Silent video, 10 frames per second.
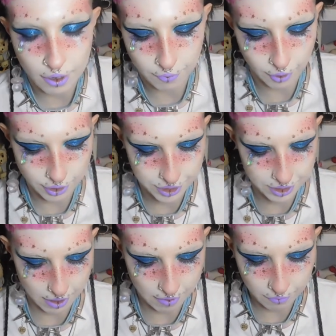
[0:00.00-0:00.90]
of her
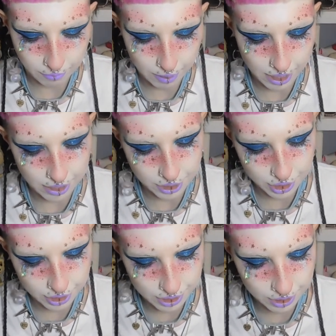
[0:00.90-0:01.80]
stuff because
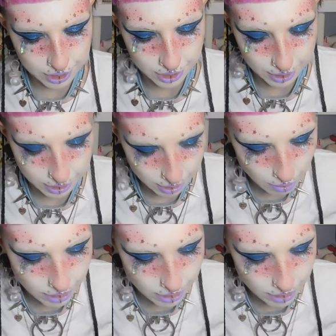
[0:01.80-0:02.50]
she's seriously so